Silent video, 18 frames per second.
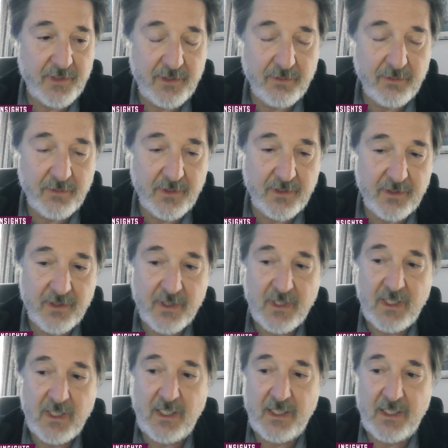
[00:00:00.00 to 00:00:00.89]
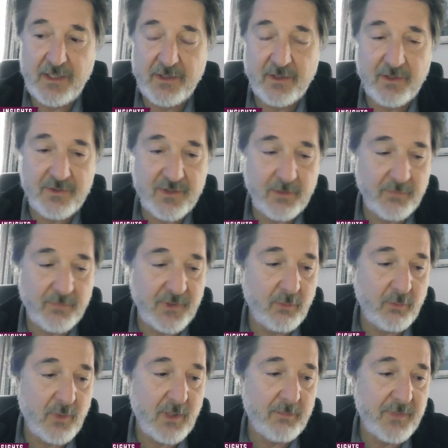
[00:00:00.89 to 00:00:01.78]
You can simply
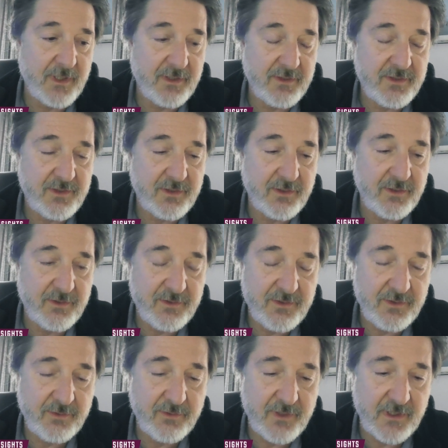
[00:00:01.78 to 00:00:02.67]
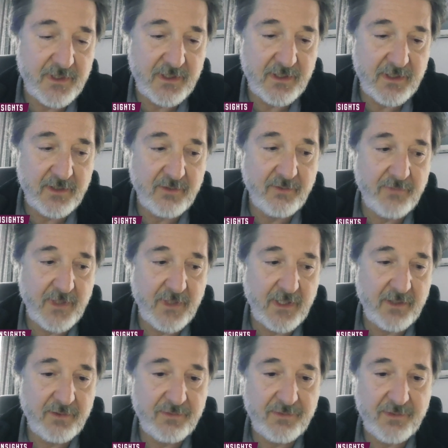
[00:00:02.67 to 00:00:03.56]
web into the
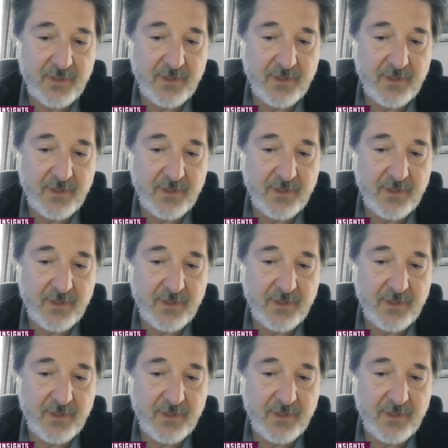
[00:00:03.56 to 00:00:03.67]
interface